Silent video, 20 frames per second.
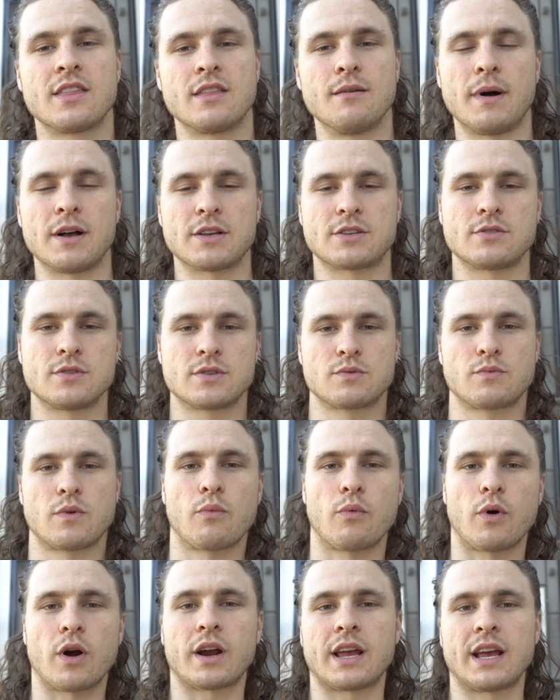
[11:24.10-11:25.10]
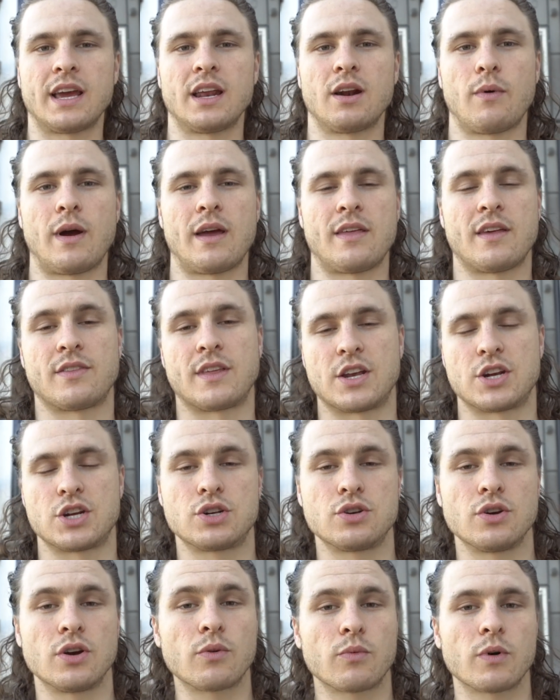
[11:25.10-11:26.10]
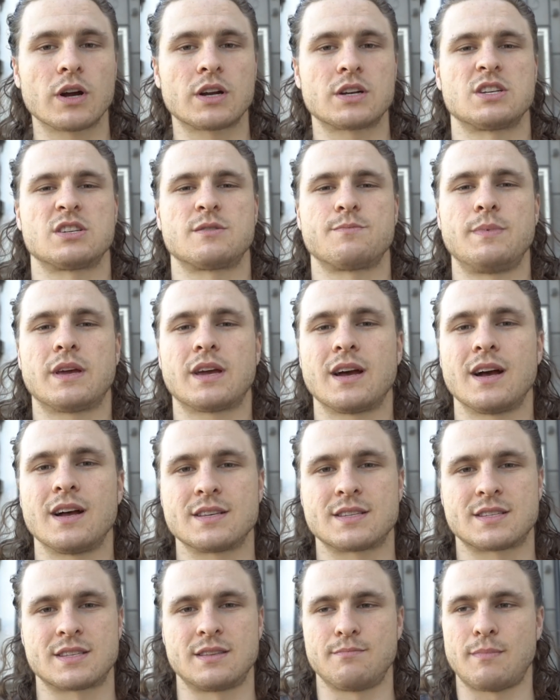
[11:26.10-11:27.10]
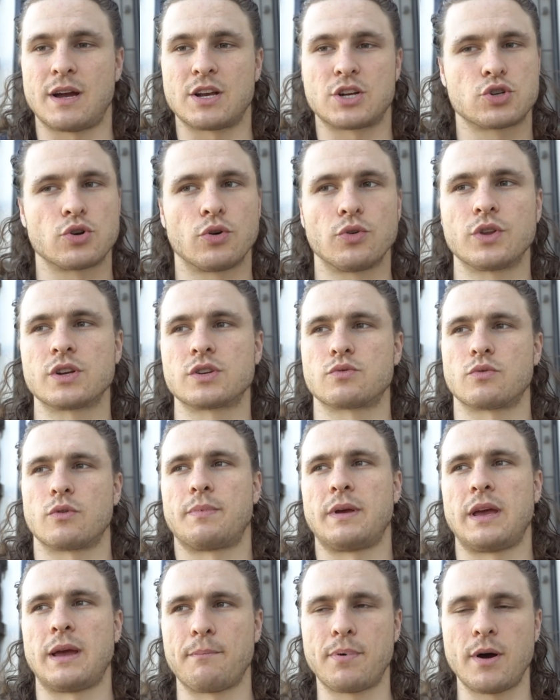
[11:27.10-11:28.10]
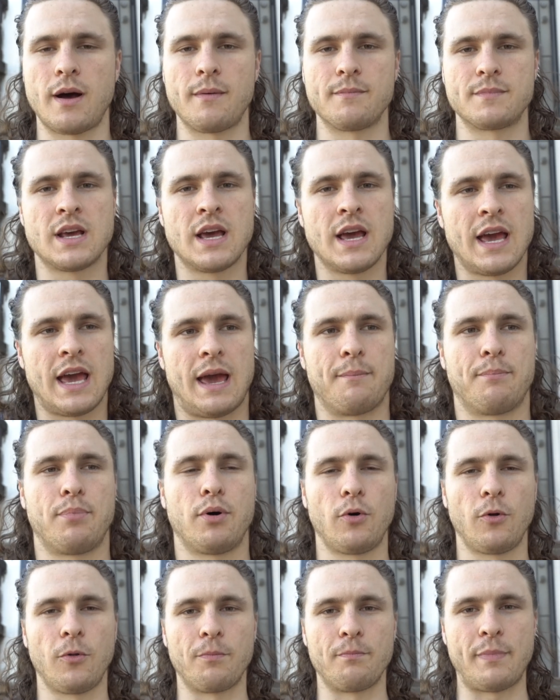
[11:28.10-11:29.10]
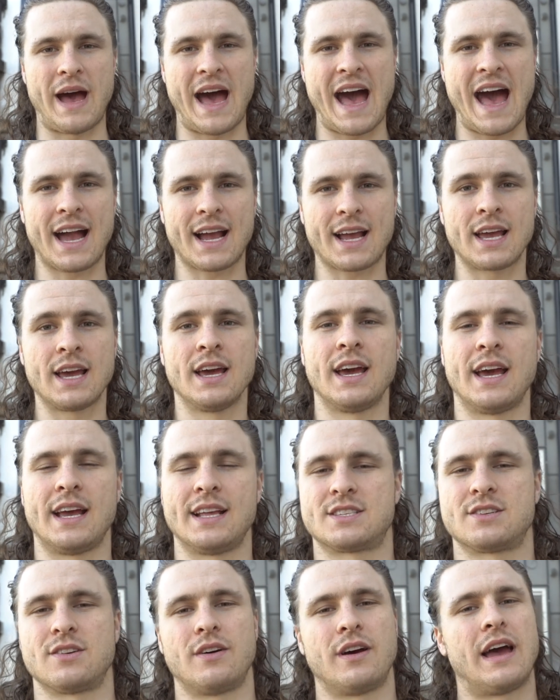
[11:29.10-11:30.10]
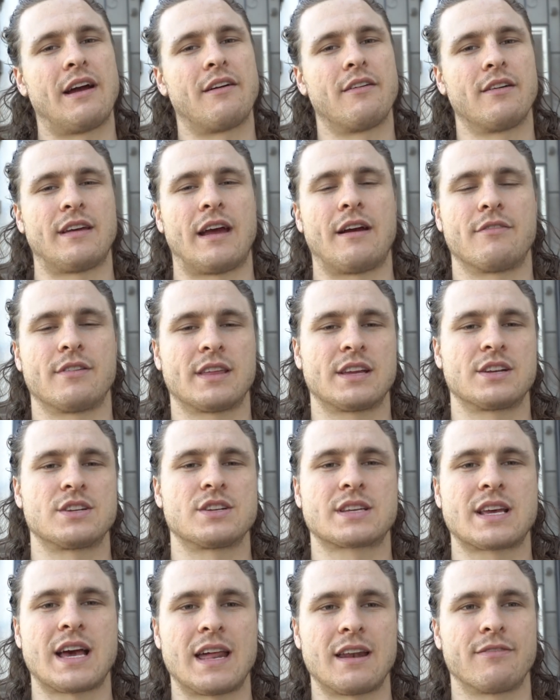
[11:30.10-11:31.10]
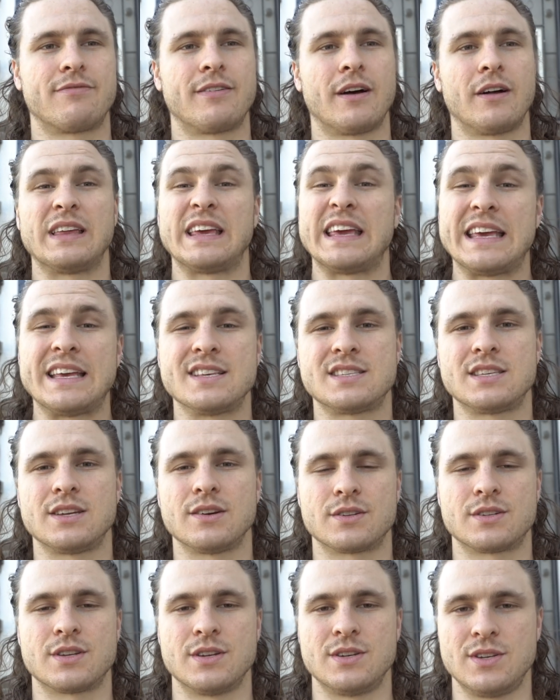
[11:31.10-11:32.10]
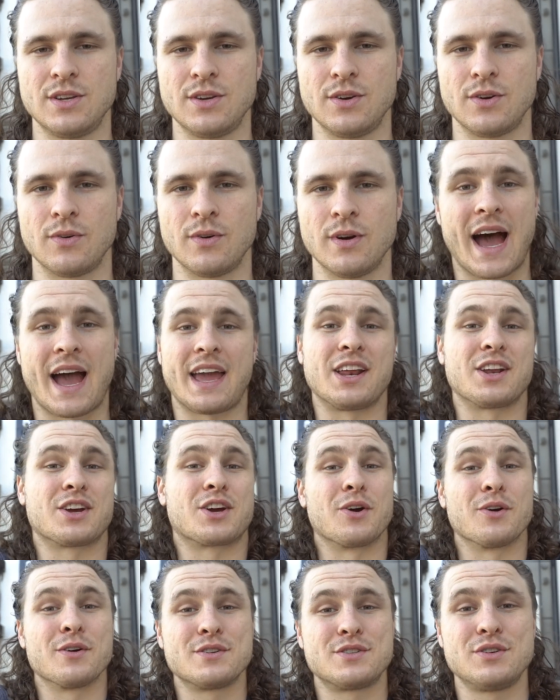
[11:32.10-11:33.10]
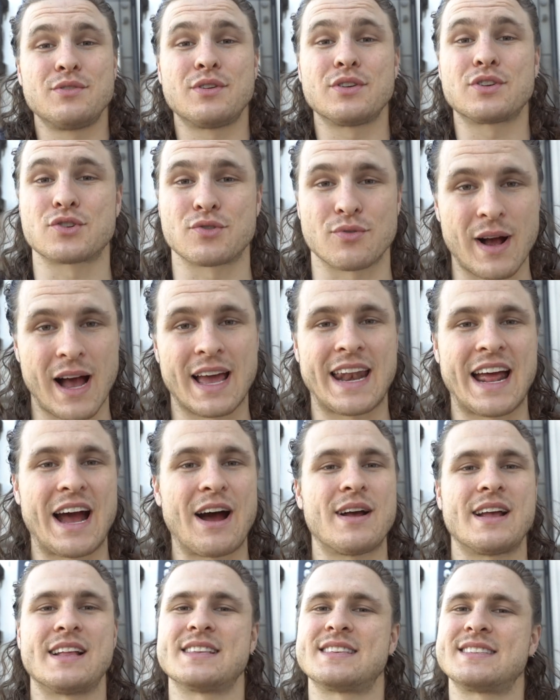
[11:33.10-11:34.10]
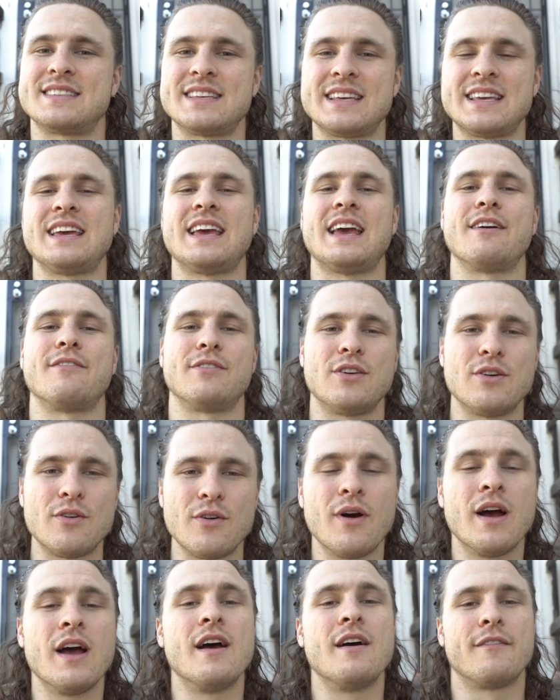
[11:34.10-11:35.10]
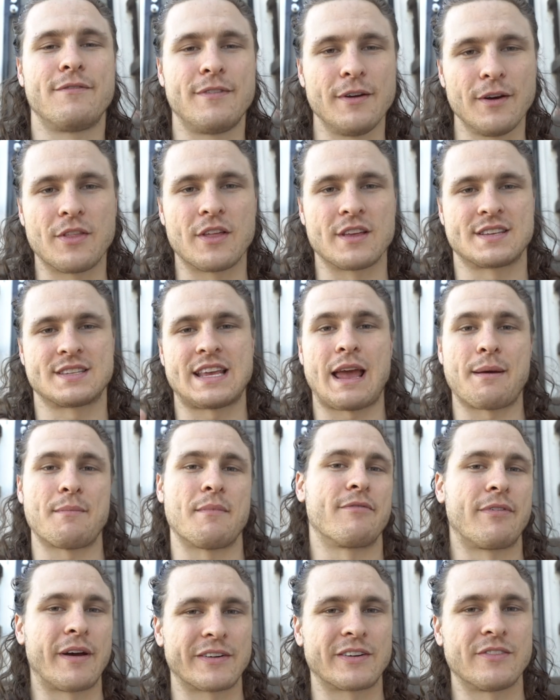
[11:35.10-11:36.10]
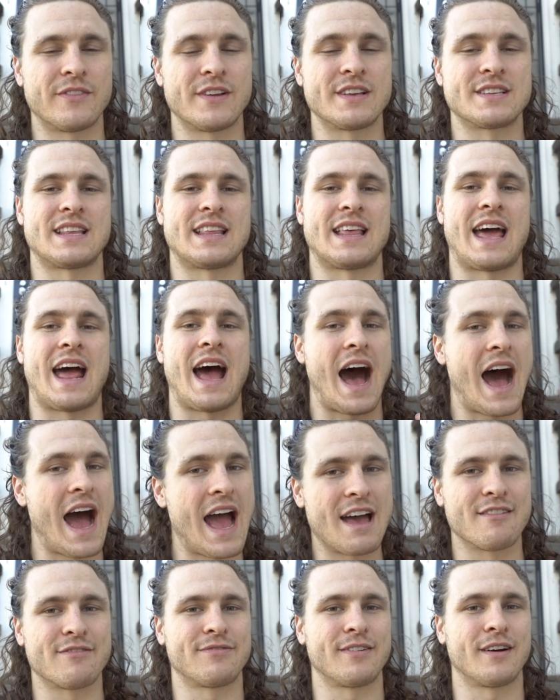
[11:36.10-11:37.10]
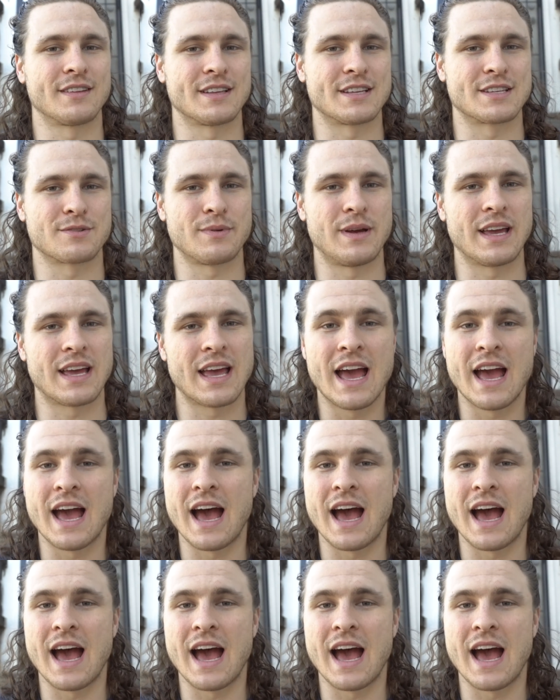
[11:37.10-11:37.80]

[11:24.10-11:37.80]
the muscles were working in a way that they should work, just because my shoulders were being pumped and pulled back, and so every, everything just kind of felt easier to do. I encourage you to try it out and see if you feel the same effectiveness that I have felt this week.